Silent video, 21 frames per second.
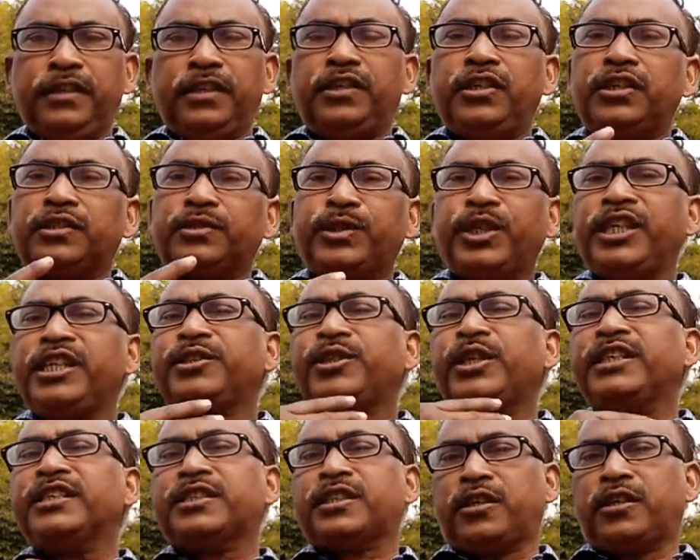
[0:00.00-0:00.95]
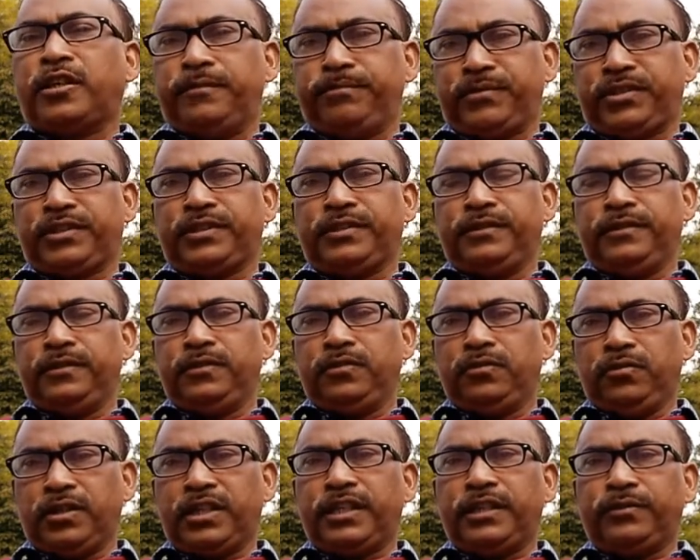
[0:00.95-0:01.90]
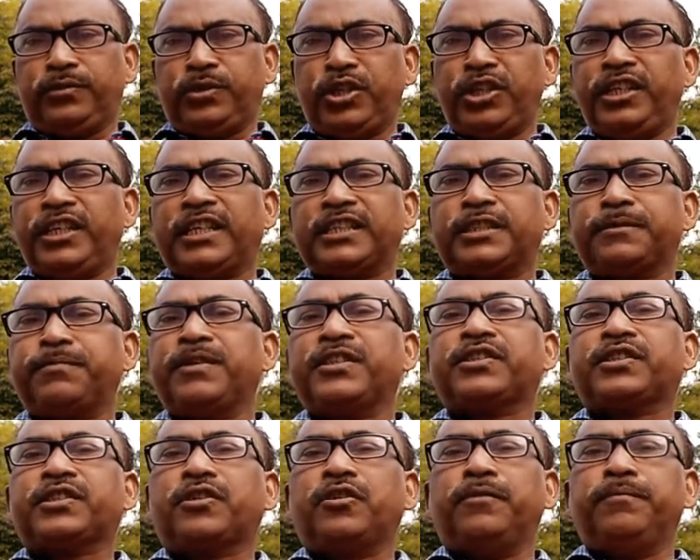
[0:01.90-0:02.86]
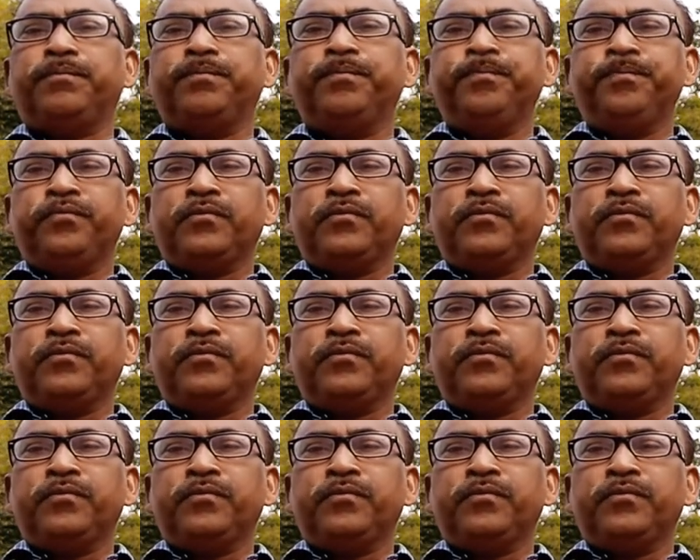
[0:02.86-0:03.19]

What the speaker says: Here three things comes, okay, three aspects come